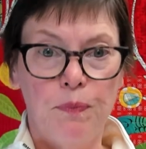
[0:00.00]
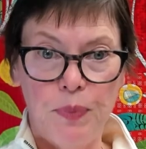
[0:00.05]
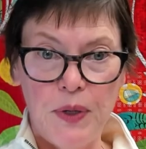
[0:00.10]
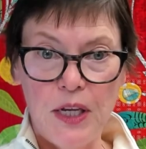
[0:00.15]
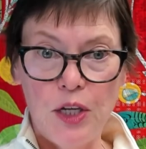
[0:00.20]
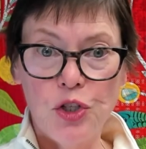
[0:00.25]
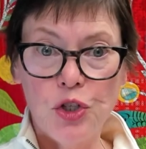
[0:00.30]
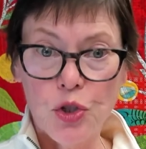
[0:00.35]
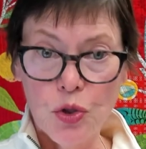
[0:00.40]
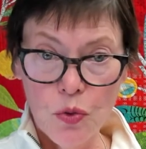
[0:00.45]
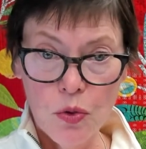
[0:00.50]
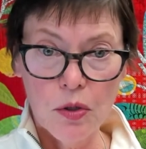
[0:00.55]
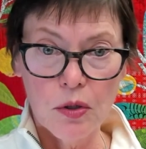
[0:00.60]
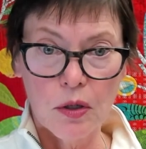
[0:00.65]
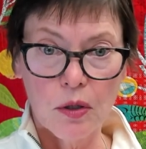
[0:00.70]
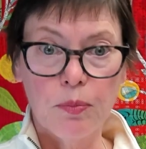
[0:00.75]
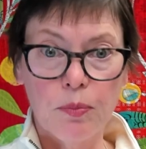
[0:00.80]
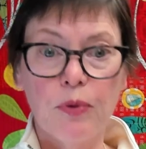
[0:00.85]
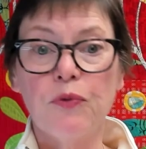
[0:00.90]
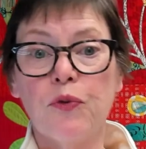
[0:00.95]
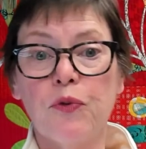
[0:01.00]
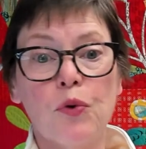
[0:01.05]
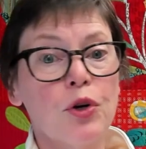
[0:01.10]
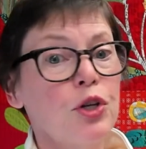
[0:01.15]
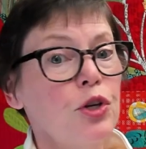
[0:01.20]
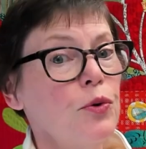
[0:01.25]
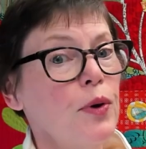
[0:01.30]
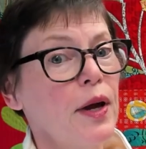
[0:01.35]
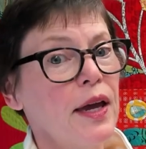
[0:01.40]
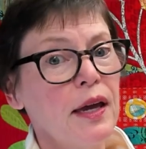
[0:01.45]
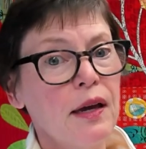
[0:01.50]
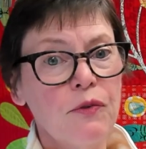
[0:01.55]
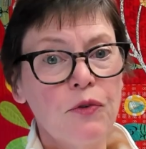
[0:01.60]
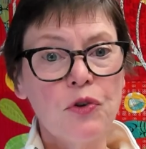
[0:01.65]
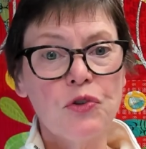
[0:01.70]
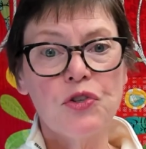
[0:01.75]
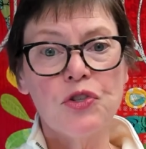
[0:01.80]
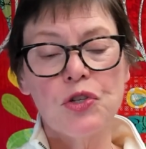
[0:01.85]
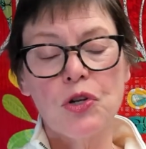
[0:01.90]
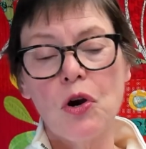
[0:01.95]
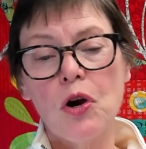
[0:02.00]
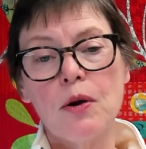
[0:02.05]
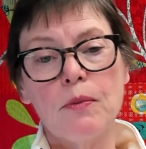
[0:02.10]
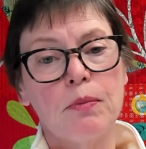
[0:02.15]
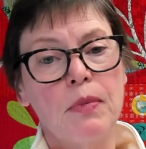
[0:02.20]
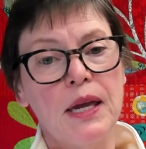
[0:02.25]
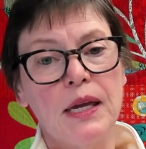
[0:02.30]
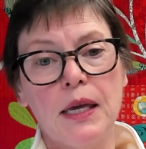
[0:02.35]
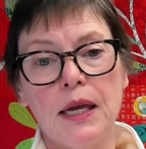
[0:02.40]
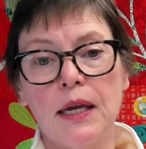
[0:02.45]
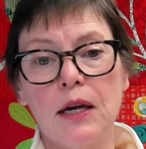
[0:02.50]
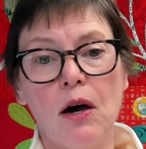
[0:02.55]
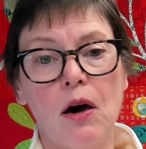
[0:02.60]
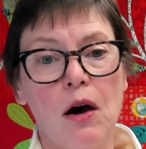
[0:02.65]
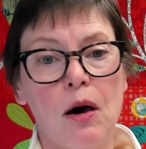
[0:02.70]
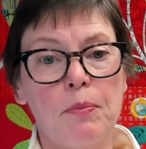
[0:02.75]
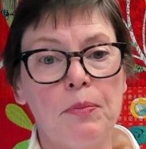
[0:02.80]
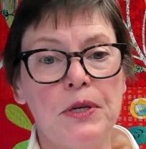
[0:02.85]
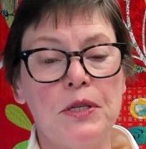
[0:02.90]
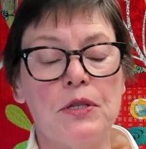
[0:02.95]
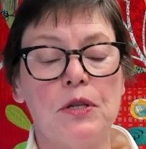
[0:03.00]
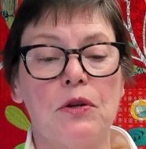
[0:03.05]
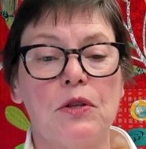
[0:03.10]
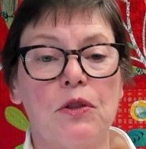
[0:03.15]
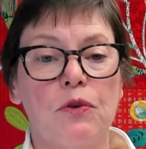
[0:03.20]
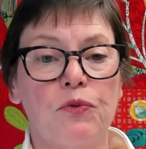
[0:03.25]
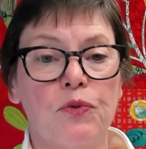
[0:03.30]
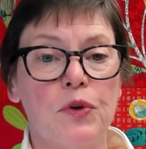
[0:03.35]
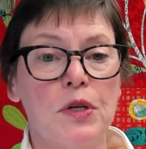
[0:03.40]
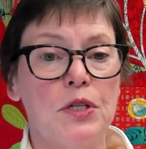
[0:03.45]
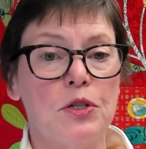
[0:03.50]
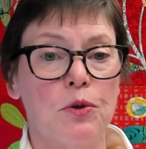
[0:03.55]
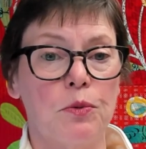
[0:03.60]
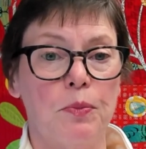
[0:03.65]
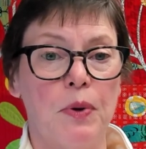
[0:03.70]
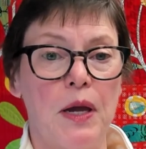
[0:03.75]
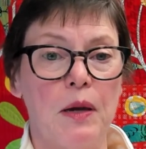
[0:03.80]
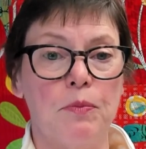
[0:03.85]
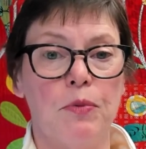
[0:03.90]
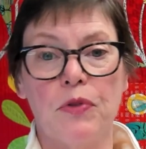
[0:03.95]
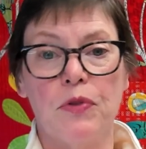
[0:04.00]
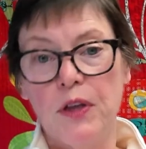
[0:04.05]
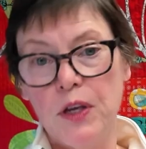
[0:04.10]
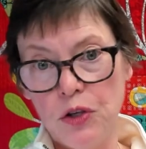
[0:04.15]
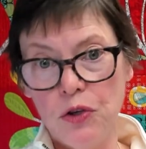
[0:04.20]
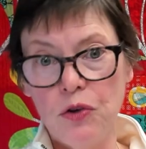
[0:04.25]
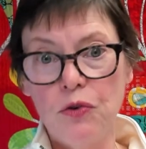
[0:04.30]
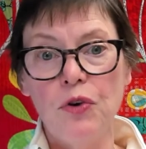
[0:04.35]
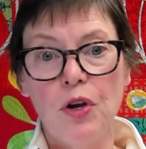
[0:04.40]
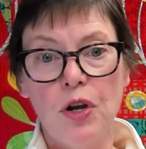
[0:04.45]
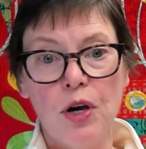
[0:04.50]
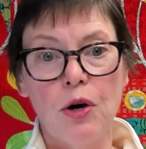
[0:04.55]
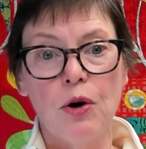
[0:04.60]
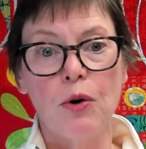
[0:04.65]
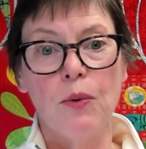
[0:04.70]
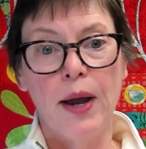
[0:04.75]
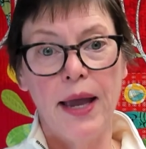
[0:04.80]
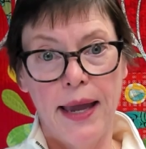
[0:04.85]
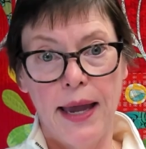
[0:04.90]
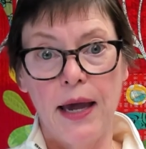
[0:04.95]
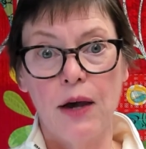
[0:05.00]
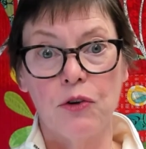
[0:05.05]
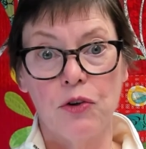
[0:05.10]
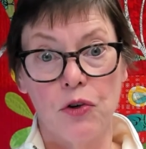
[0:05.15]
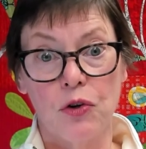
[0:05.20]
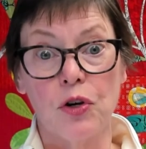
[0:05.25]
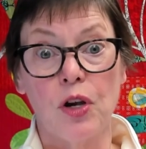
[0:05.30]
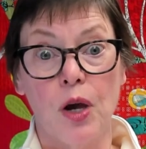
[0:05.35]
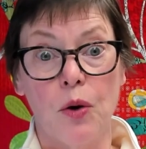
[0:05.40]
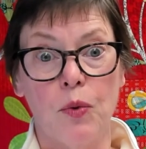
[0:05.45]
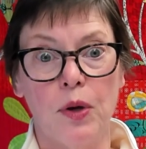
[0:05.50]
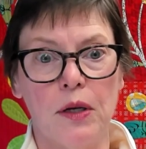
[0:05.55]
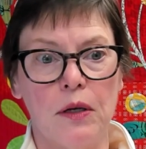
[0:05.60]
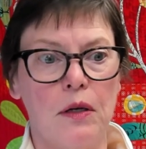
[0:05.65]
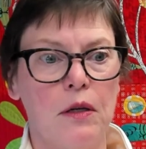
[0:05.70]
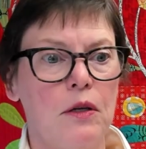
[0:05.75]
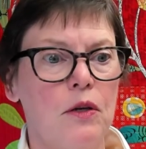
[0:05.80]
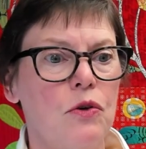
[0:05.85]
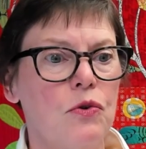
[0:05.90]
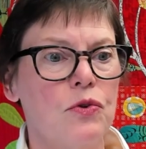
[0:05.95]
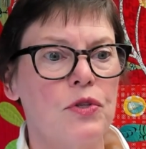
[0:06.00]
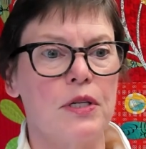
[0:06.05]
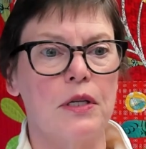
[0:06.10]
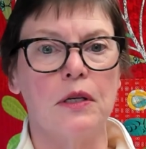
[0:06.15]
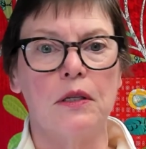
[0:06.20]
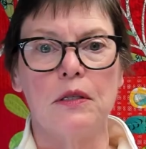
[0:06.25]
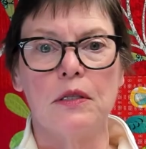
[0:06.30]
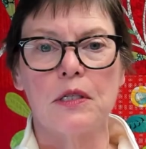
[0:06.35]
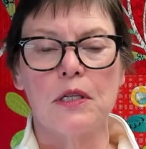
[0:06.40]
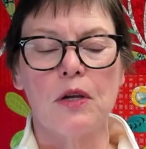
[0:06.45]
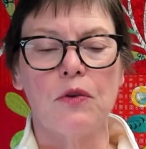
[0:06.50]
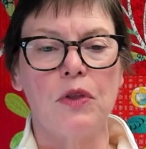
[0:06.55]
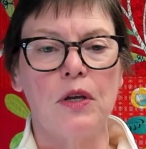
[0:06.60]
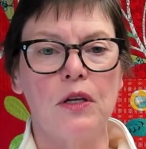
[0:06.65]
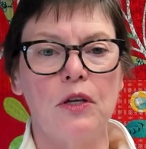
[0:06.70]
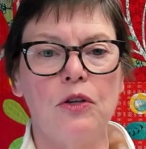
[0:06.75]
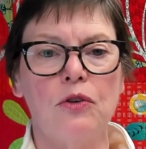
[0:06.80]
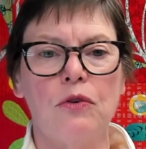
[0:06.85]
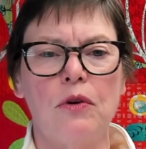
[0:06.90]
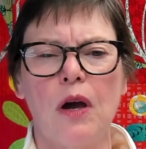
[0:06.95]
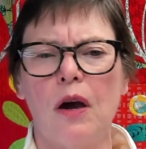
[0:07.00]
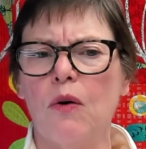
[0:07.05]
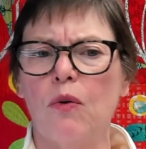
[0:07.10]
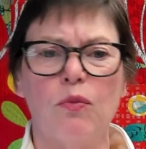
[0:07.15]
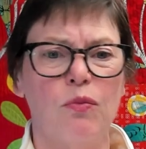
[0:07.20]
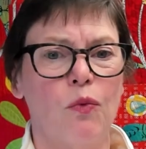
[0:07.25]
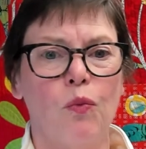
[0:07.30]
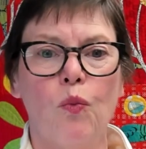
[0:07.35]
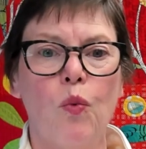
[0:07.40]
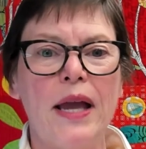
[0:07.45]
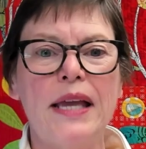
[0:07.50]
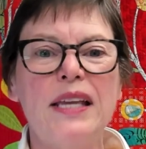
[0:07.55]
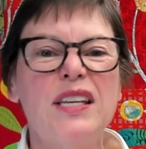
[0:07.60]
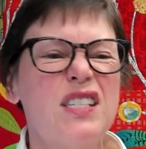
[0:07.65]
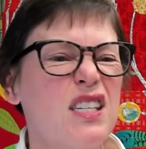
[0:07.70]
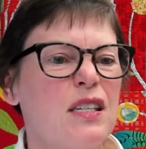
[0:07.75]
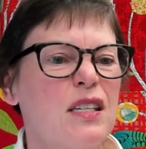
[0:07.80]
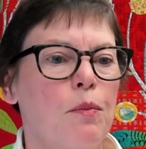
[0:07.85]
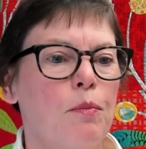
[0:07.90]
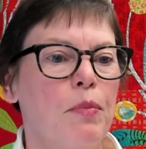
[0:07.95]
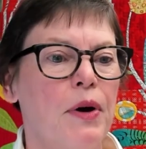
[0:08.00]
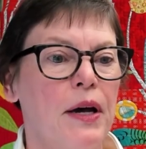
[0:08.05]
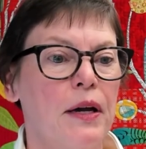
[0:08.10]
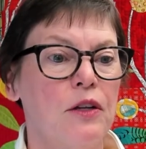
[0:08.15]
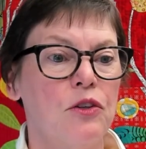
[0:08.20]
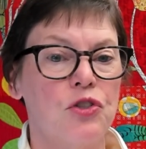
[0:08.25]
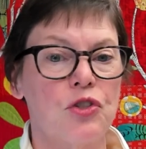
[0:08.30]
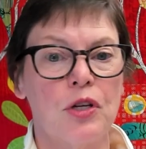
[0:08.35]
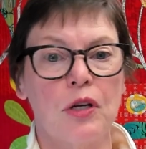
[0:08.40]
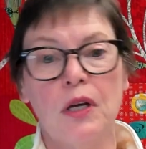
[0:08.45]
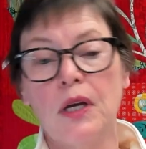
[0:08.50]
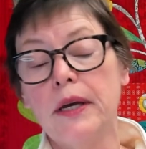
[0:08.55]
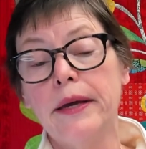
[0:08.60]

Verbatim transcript: be sure before you ever start making copies on the freezer paper that you know how you're going to use it so that you don't waste a bunch.